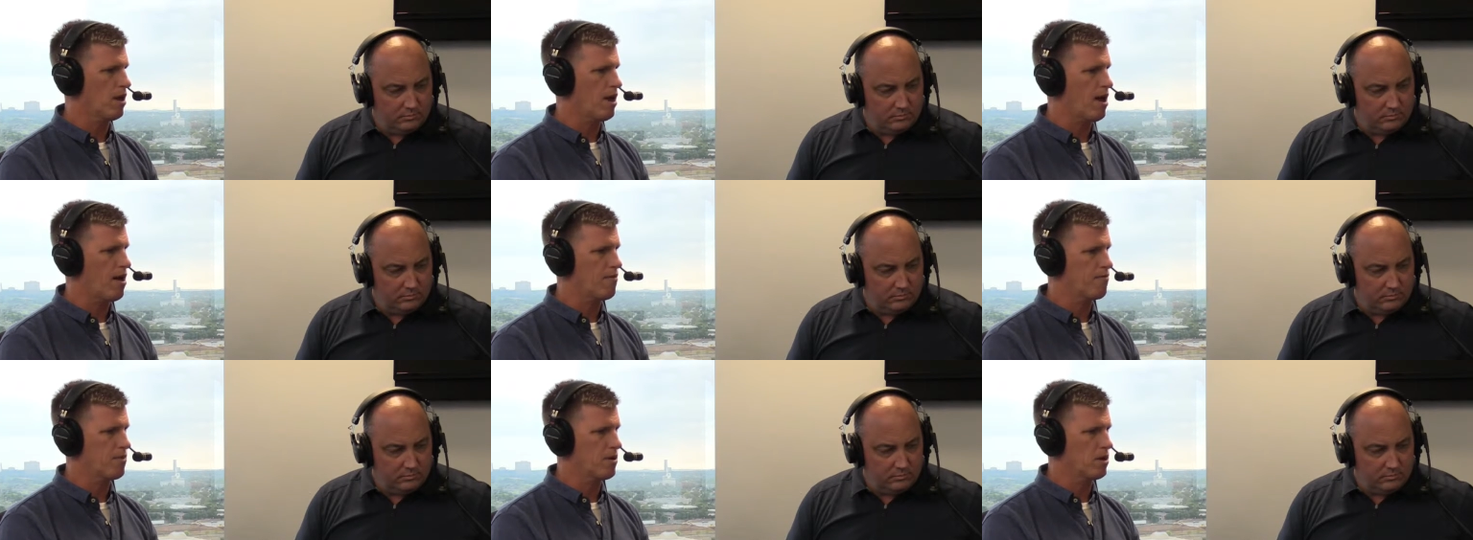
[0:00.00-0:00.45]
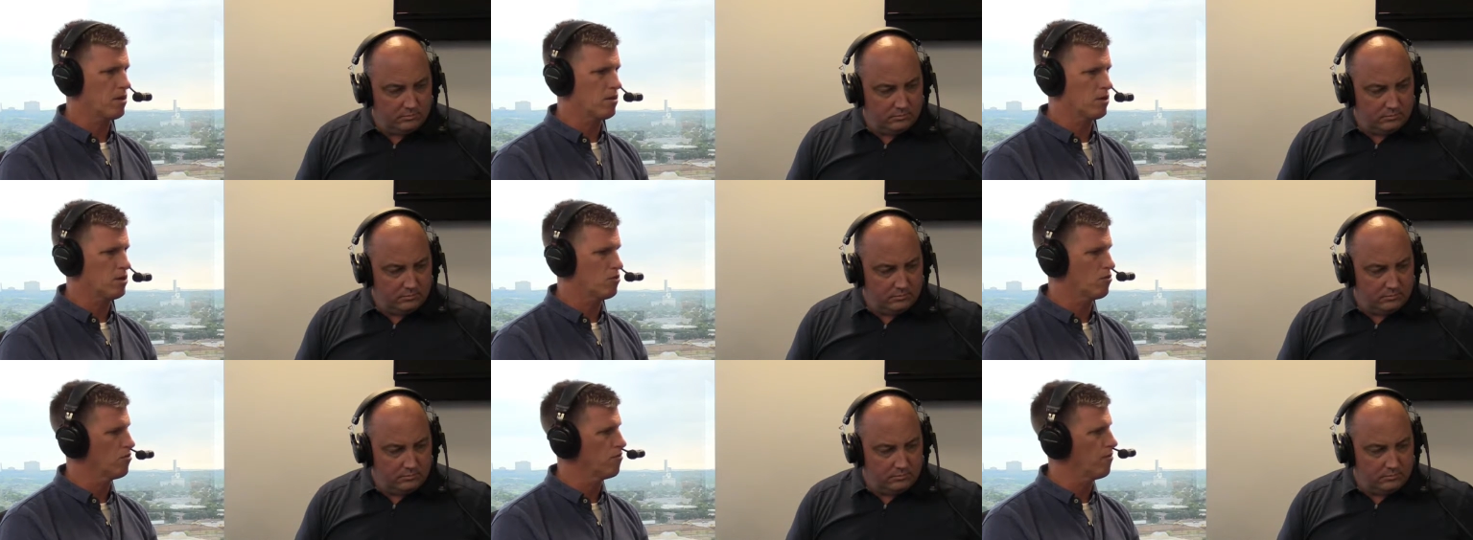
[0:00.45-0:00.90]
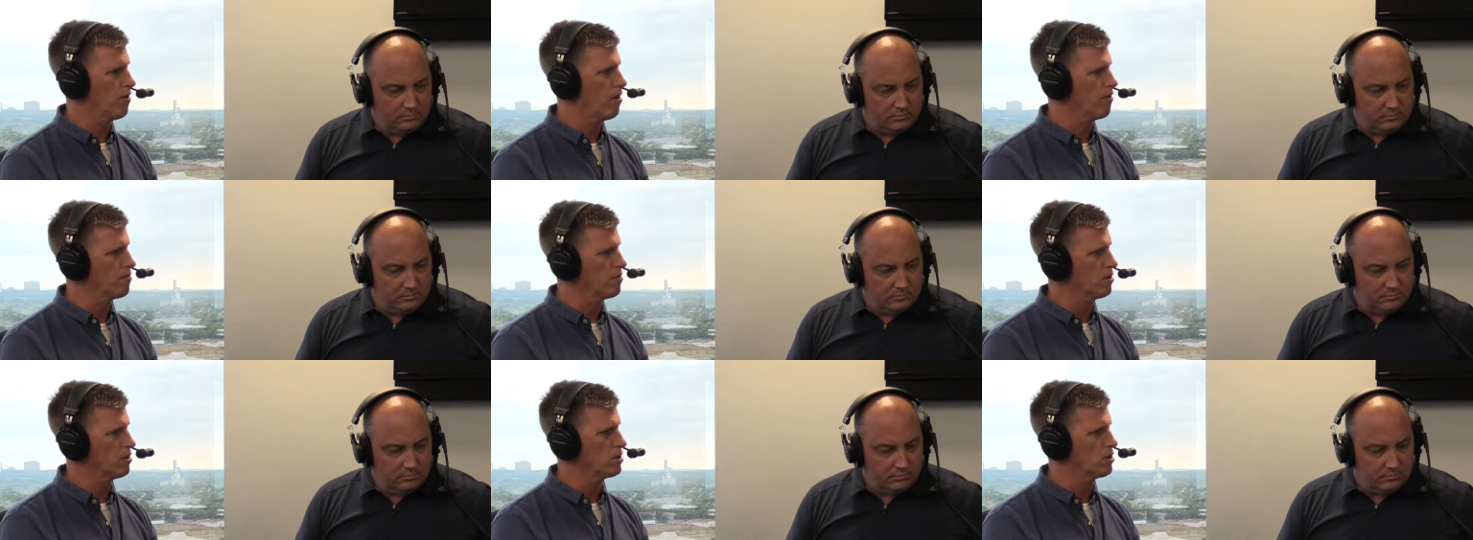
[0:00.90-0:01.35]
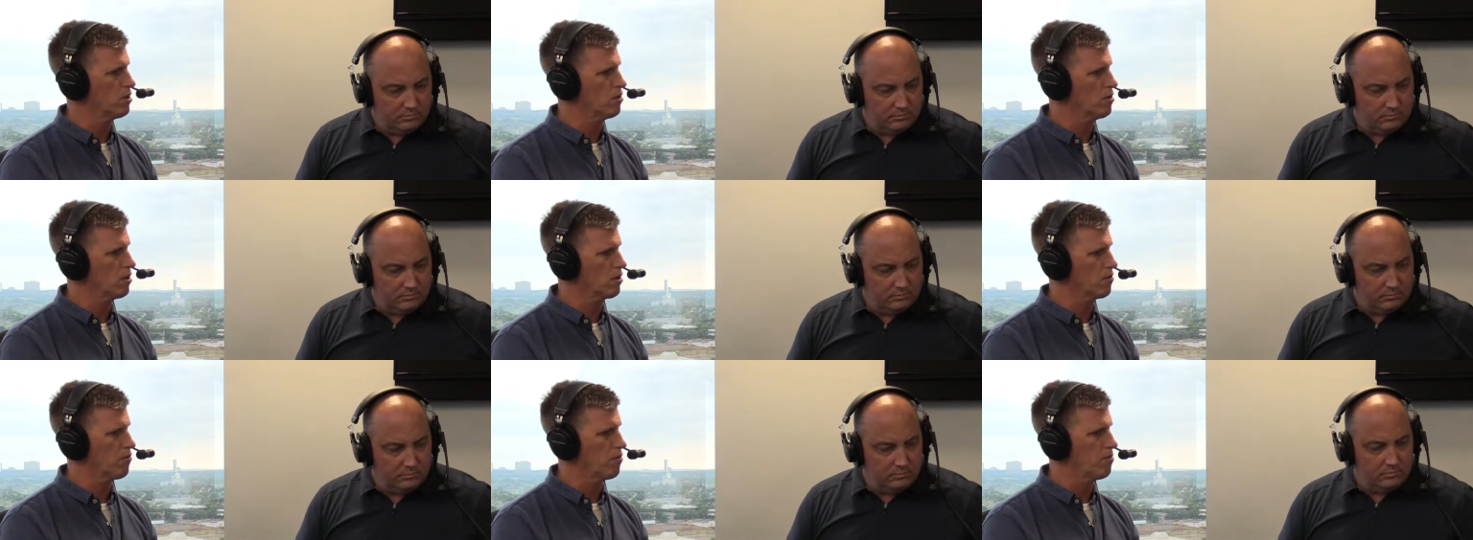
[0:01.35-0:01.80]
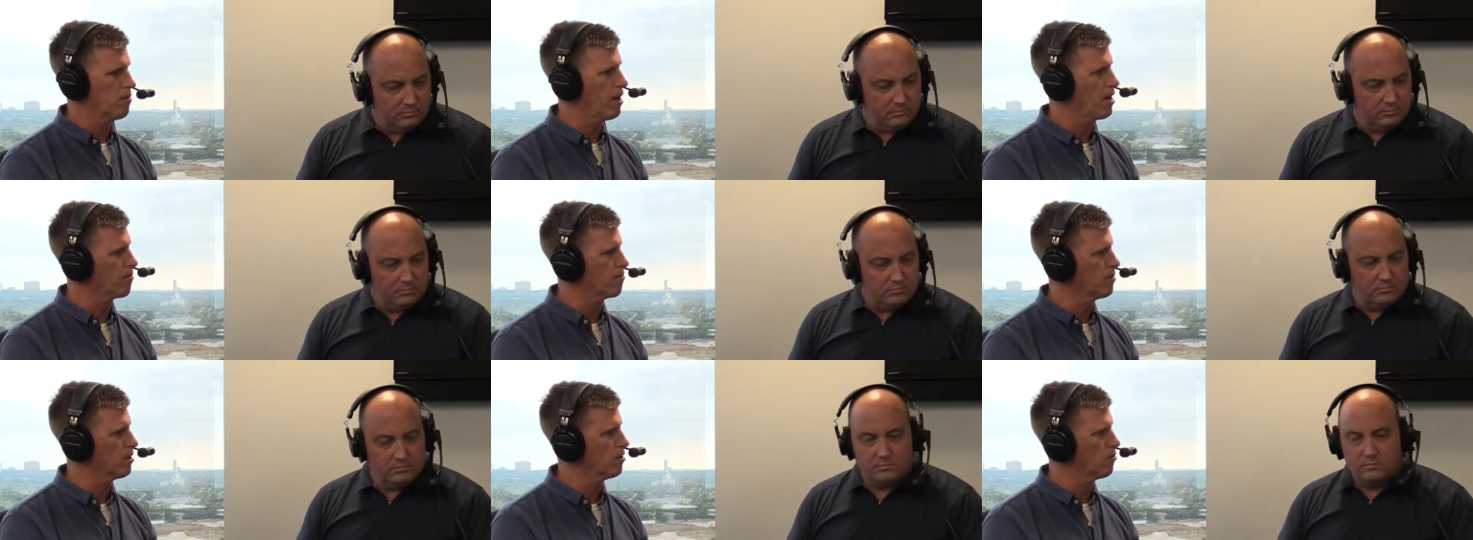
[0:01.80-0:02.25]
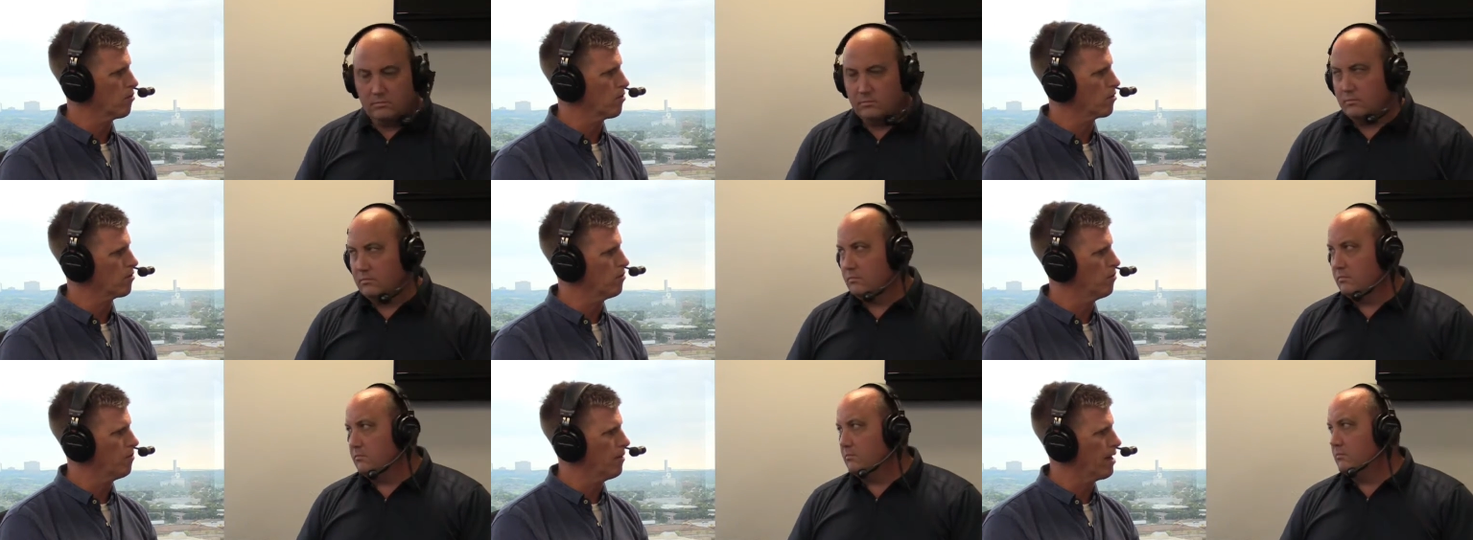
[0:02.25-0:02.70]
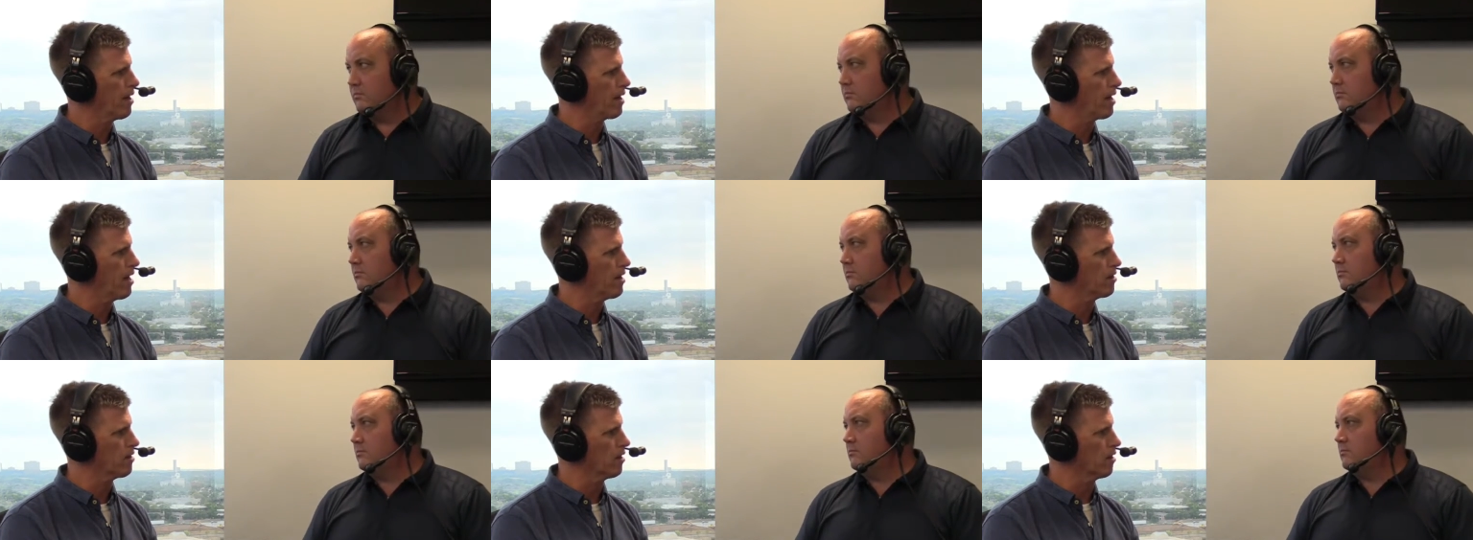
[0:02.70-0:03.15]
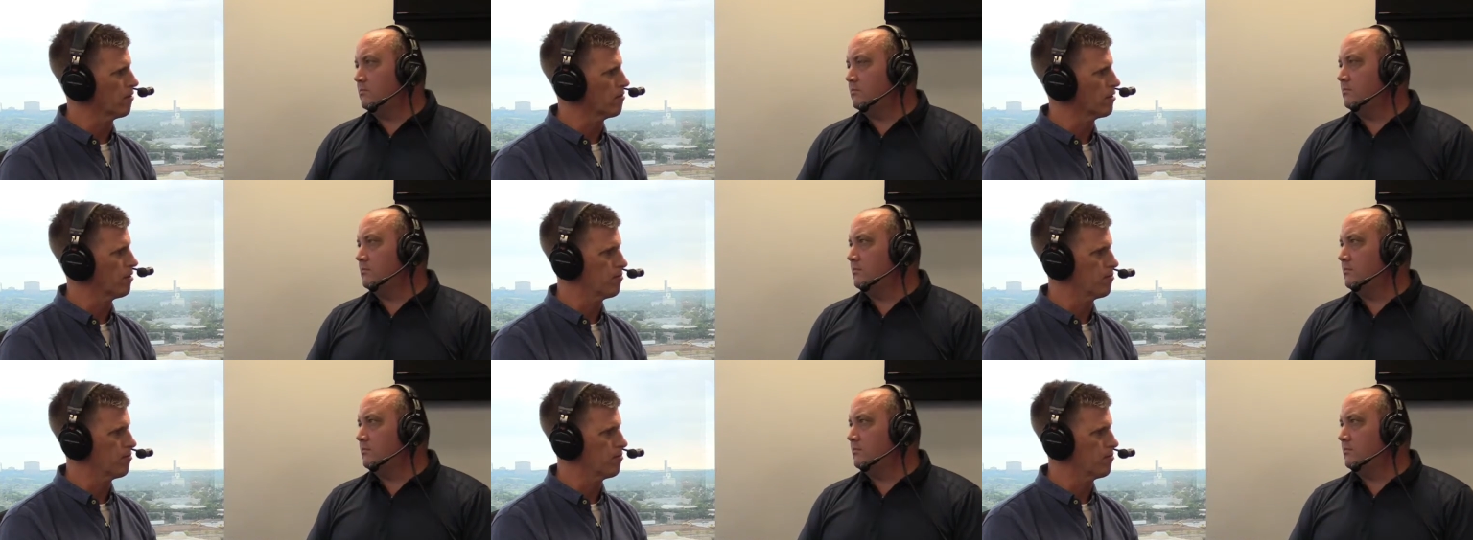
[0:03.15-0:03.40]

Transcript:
Speaker 1: have being that you are involved in a shooting of a black male working with black athletes.